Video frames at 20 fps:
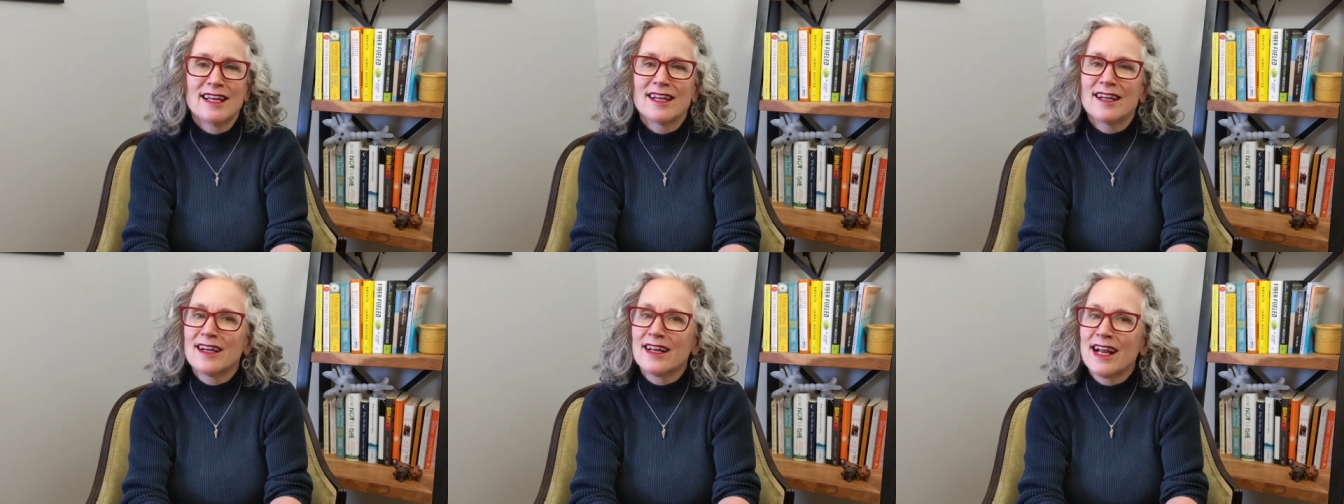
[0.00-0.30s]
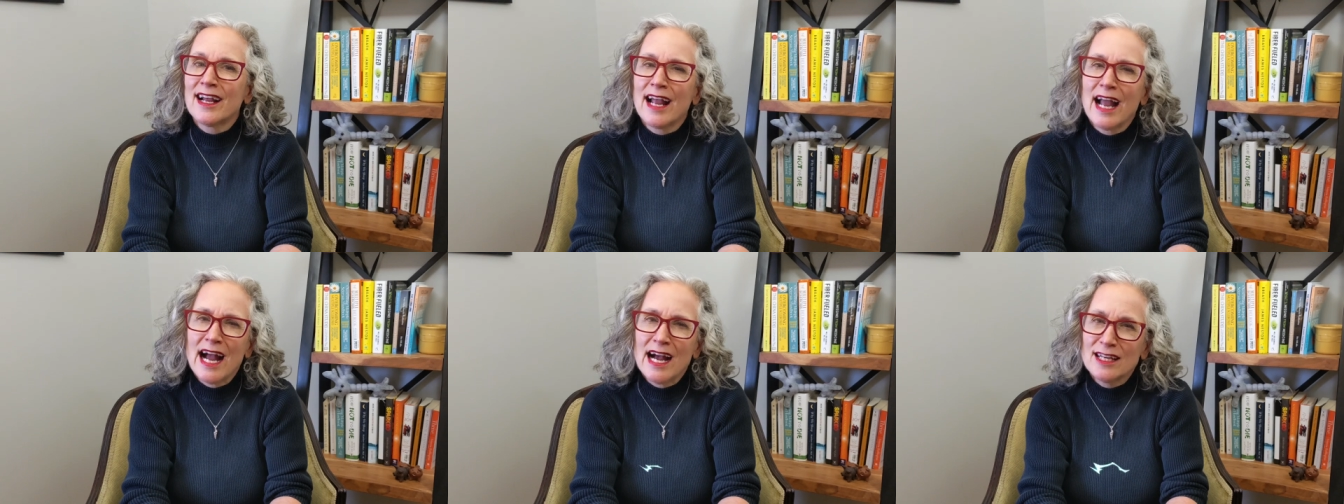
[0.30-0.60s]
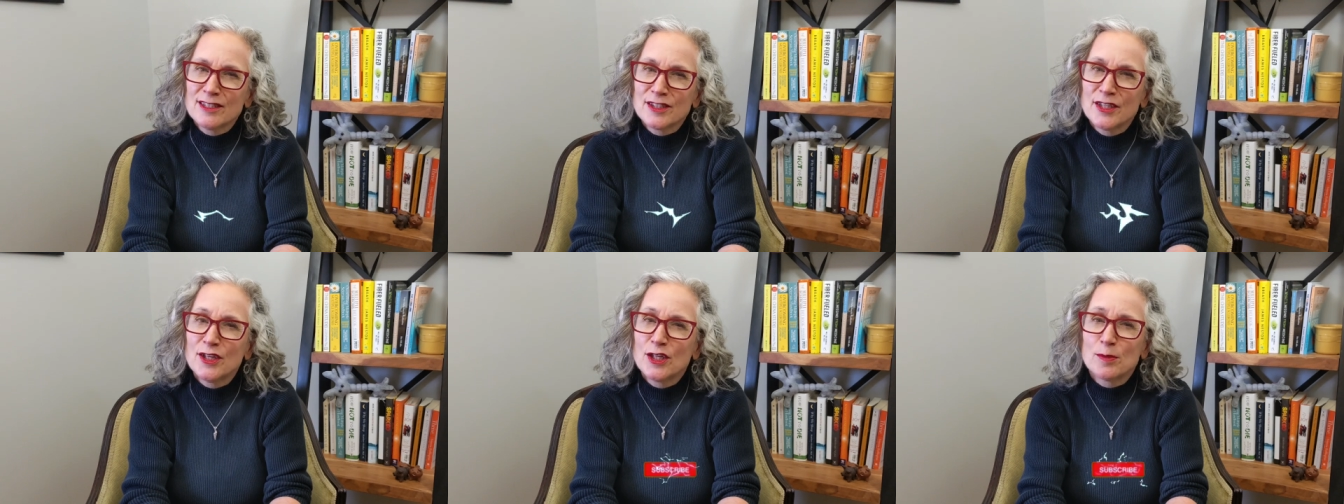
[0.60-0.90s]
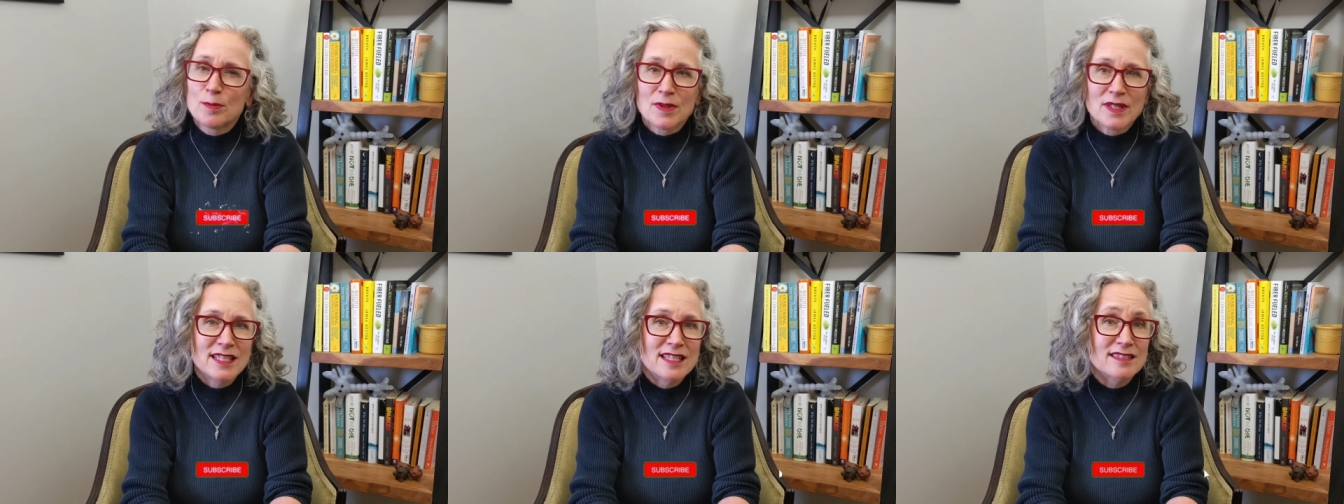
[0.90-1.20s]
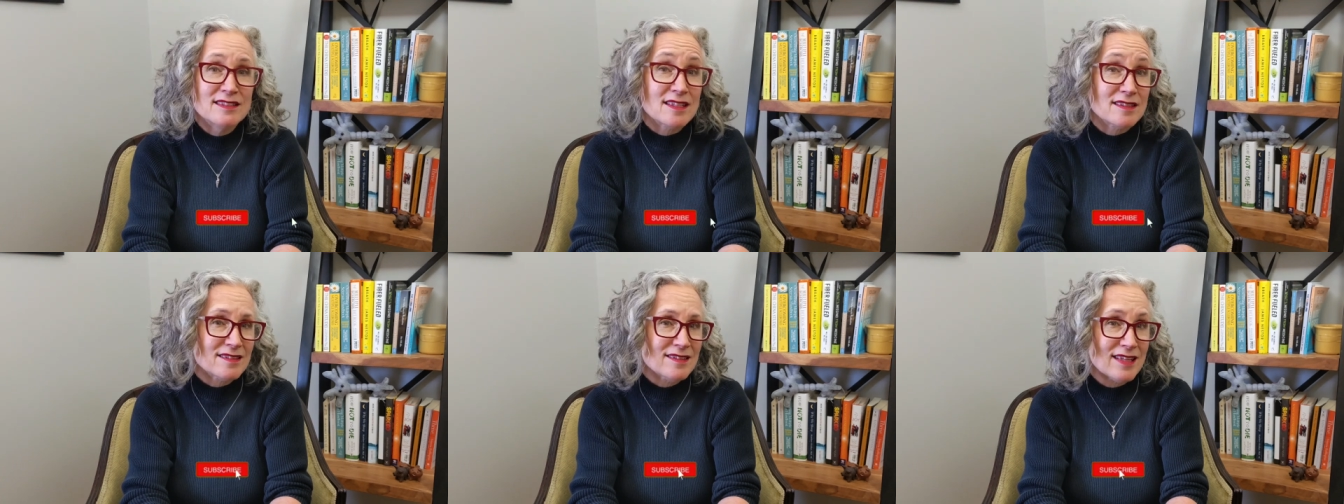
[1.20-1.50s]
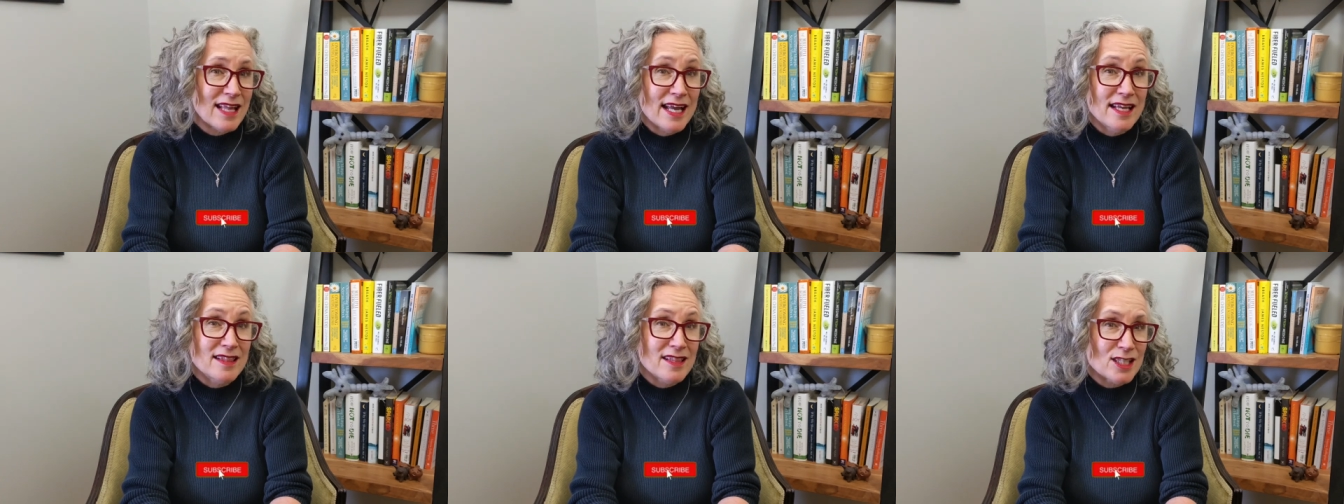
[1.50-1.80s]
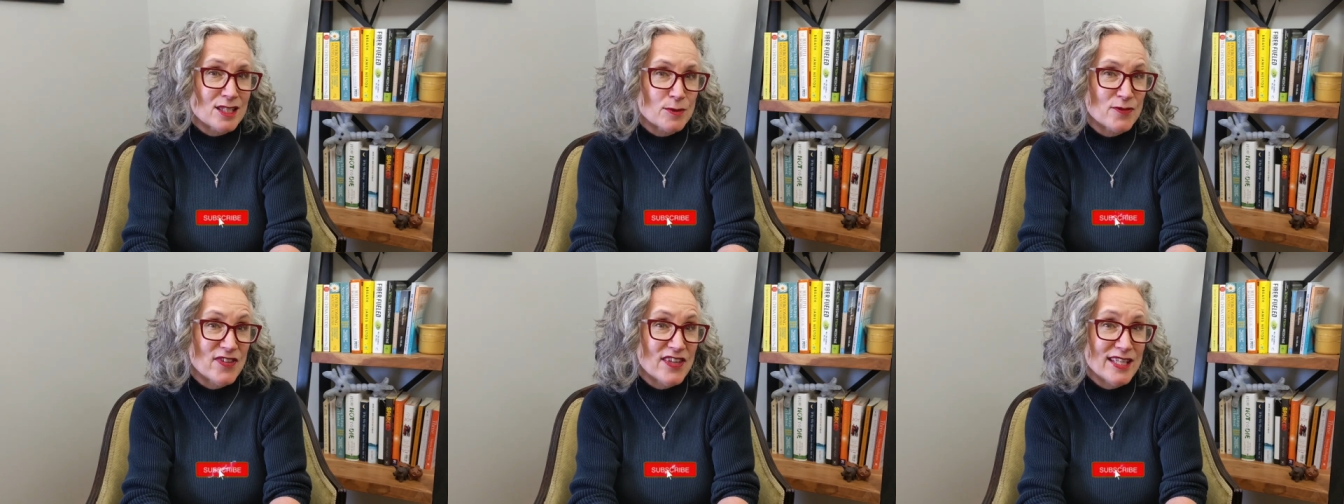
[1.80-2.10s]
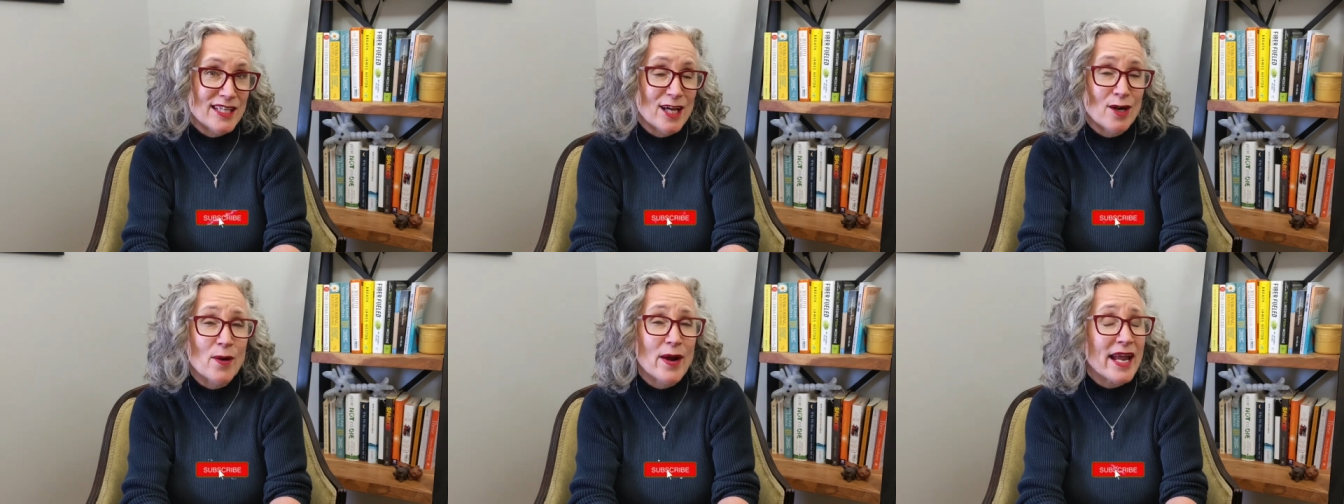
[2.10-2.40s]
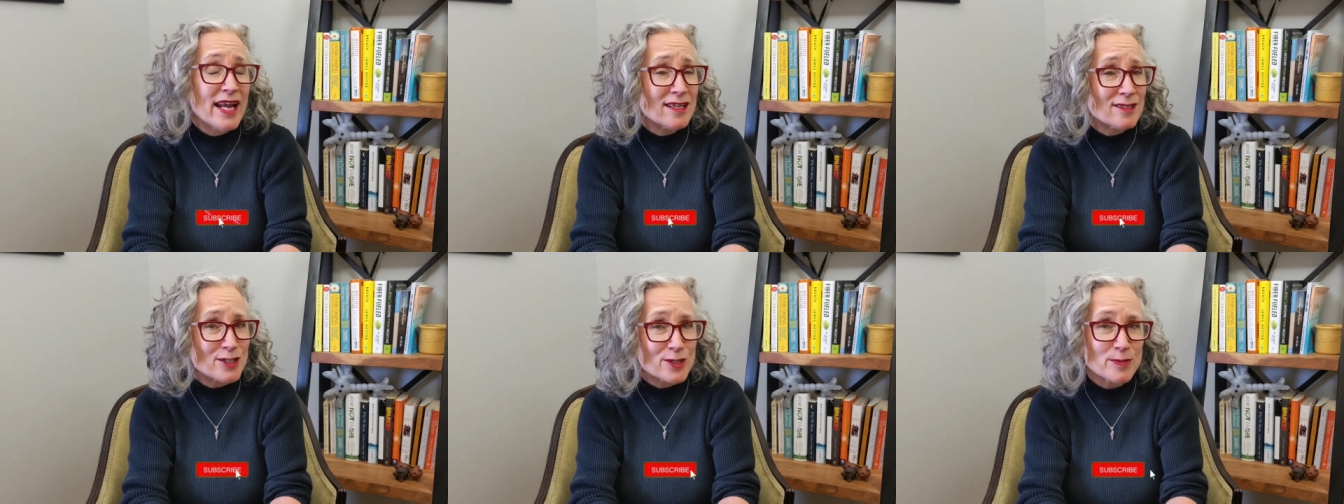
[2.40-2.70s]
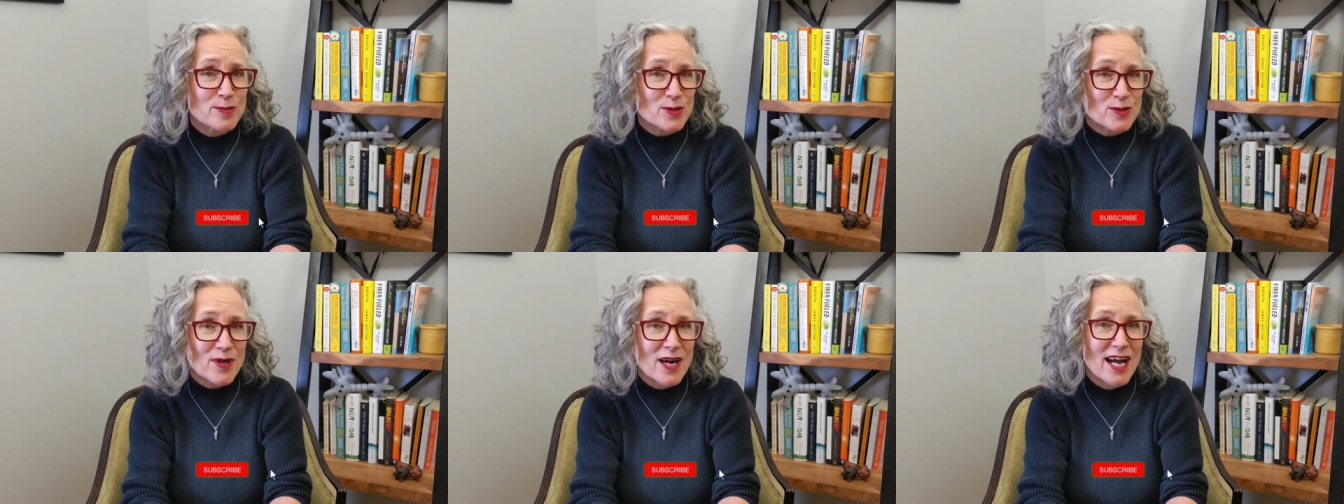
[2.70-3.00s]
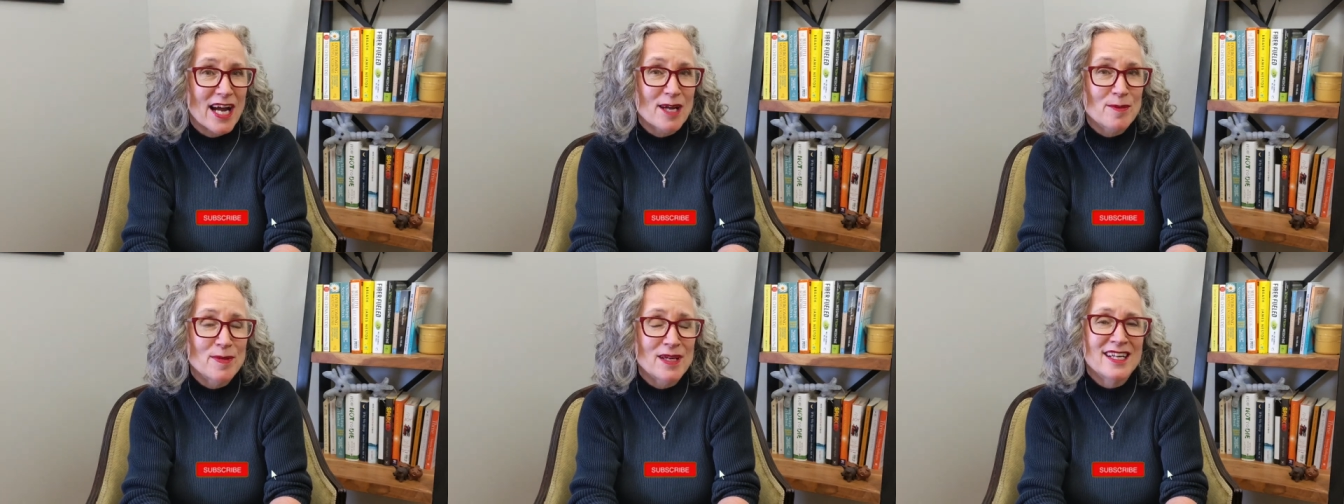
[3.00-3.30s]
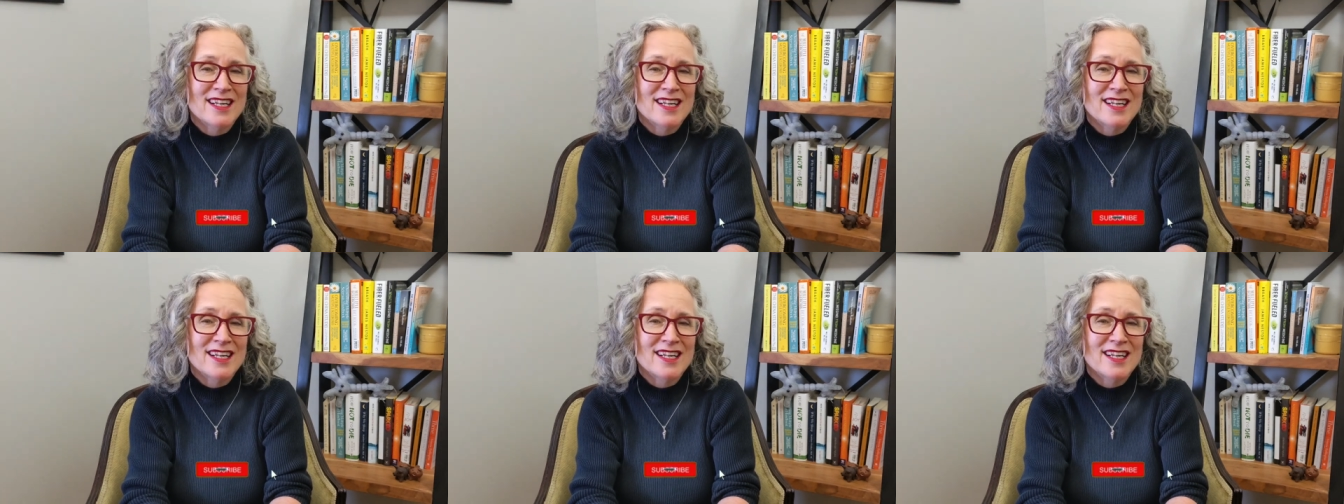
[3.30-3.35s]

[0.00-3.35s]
could I ask you to please like this video and subscribe?